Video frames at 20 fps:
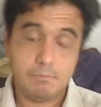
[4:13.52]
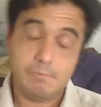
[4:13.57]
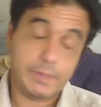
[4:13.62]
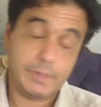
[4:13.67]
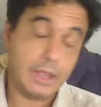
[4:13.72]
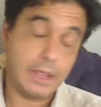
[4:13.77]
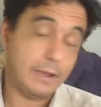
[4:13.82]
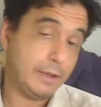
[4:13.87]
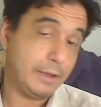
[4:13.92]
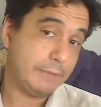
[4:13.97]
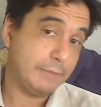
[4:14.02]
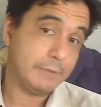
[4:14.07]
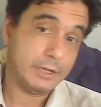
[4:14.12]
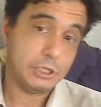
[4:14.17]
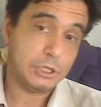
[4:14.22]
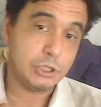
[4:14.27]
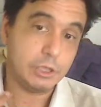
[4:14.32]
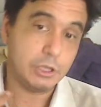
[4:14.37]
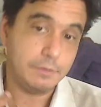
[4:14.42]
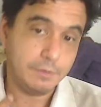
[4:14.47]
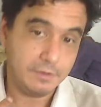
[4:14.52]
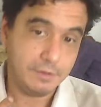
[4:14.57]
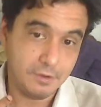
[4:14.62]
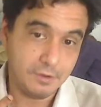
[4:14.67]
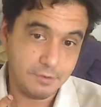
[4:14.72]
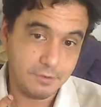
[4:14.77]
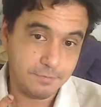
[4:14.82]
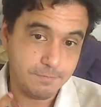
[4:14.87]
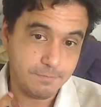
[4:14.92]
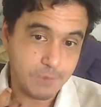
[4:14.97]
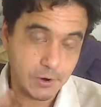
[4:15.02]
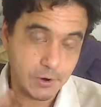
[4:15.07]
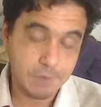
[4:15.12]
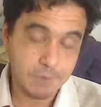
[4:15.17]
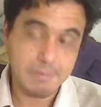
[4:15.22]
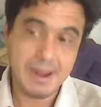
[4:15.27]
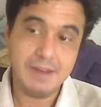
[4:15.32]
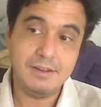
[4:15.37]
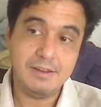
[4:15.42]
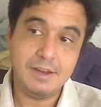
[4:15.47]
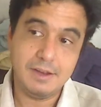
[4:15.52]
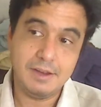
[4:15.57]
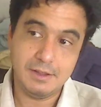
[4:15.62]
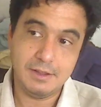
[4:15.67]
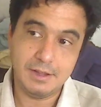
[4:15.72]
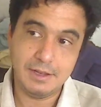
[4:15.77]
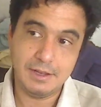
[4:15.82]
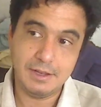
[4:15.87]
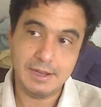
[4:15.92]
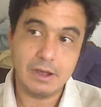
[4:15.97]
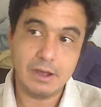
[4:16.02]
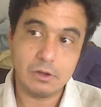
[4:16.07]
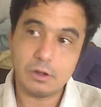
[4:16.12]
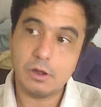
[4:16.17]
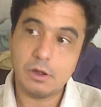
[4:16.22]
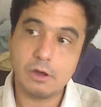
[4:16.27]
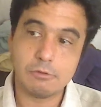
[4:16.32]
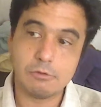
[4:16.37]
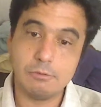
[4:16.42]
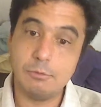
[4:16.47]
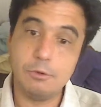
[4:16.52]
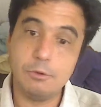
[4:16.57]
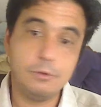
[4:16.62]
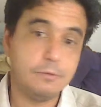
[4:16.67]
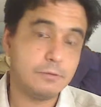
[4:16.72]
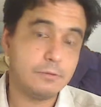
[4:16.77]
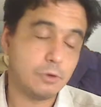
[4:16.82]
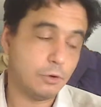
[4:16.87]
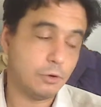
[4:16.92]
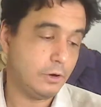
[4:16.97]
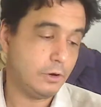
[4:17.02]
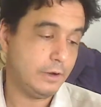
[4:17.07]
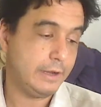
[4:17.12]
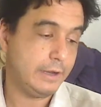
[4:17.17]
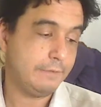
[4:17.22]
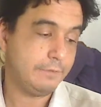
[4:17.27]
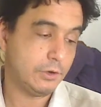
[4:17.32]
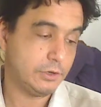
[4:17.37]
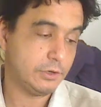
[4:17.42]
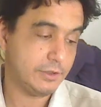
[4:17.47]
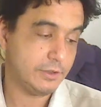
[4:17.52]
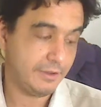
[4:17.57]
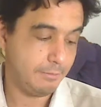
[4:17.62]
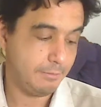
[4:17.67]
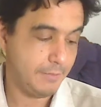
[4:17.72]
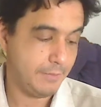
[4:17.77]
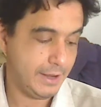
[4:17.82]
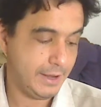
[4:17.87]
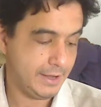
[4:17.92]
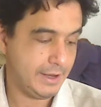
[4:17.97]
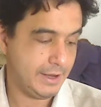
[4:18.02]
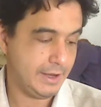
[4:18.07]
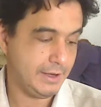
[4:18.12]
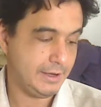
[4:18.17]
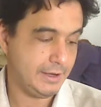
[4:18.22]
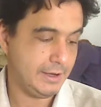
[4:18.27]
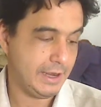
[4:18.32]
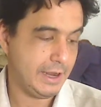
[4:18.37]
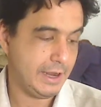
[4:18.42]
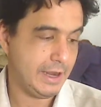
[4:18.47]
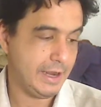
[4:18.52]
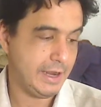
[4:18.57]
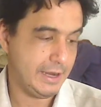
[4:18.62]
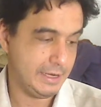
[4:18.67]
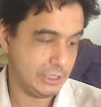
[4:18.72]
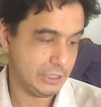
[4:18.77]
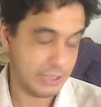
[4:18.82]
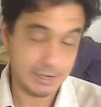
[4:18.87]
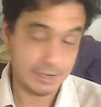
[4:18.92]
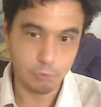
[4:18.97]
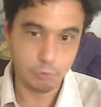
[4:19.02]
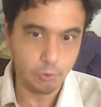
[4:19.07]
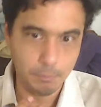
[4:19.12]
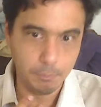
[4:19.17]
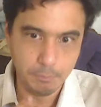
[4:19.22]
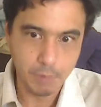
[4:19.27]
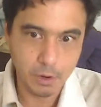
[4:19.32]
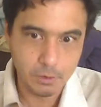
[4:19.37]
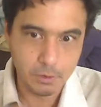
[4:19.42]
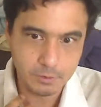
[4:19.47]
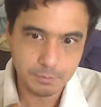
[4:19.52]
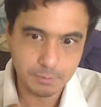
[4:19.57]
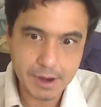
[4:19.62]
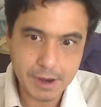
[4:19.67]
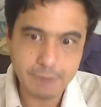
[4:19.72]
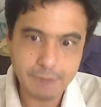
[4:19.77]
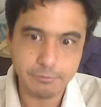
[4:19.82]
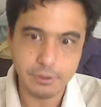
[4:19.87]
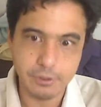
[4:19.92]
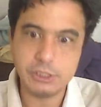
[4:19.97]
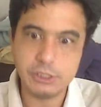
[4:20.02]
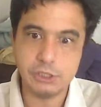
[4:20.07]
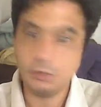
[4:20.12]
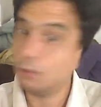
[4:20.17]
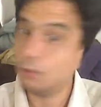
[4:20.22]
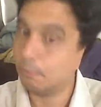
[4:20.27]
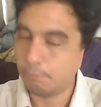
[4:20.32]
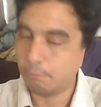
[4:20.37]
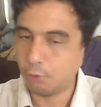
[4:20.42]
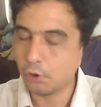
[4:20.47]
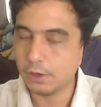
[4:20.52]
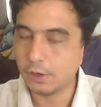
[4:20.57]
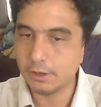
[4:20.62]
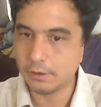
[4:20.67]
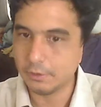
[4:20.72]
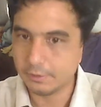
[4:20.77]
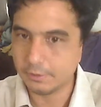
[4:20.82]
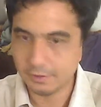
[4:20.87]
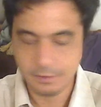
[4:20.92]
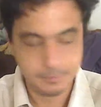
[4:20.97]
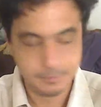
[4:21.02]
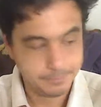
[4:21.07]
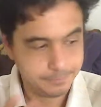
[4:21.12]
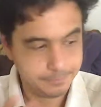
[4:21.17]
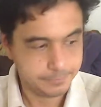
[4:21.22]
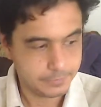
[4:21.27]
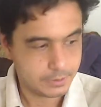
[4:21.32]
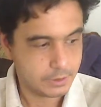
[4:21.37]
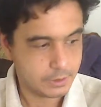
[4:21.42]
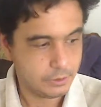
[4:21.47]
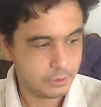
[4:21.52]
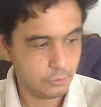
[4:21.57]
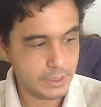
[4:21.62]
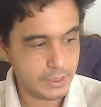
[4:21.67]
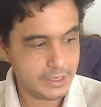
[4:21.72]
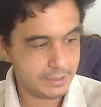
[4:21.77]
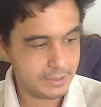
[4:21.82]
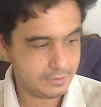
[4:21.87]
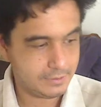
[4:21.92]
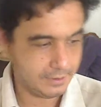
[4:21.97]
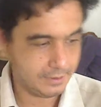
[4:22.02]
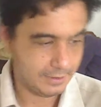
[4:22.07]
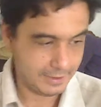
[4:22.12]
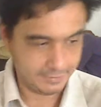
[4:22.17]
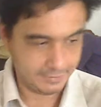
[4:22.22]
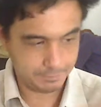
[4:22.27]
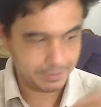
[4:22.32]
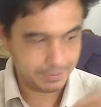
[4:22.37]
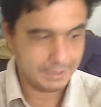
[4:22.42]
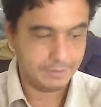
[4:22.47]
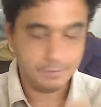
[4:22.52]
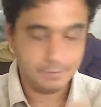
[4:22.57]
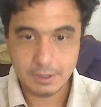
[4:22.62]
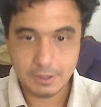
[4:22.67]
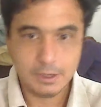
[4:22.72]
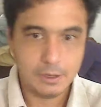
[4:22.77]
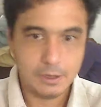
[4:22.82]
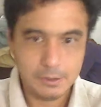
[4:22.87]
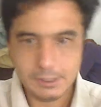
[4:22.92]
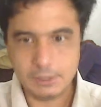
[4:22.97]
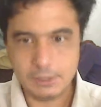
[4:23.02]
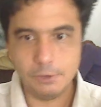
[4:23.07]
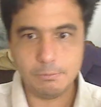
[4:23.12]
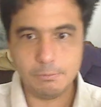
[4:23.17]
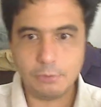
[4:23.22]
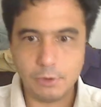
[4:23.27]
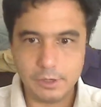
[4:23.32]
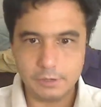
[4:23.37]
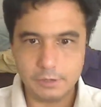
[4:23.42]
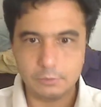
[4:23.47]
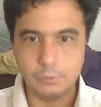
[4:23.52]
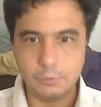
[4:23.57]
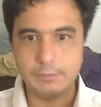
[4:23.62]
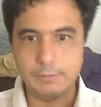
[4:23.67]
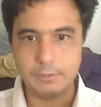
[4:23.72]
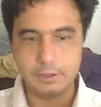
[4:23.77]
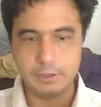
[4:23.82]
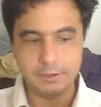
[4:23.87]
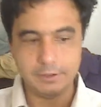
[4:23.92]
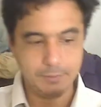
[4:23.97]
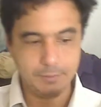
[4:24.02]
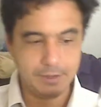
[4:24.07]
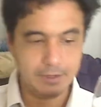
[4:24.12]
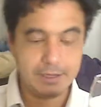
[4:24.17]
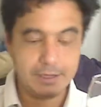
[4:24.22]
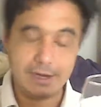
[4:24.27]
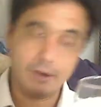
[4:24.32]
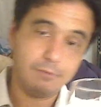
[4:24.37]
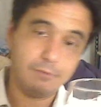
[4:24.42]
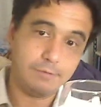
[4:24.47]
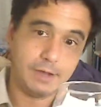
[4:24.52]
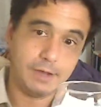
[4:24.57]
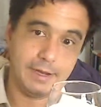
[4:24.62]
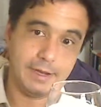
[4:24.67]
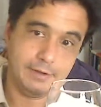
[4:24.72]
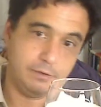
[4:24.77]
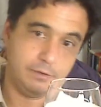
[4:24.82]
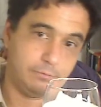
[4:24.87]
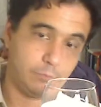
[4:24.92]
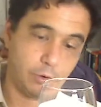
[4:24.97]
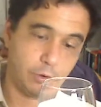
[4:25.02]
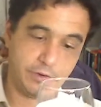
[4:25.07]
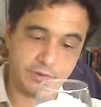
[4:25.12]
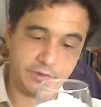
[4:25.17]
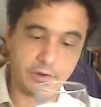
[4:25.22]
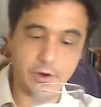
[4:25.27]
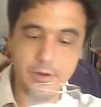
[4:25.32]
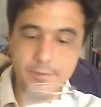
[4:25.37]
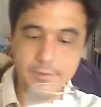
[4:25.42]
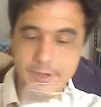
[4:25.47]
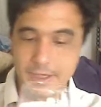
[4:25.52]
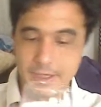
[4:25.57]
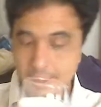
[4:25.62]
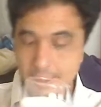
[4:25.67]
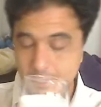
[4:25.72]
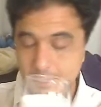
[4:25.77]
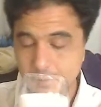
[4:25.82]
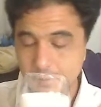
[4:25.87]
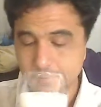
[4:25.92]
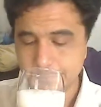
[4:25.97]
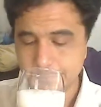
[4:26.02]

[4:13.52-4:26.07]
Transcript: I'm not sure if this is fermented and then the alcohol removed, or if they're just making a general malt beverage, boiled wheat, and that's been, boiled wheat malt that's been clarified and forced carbonated.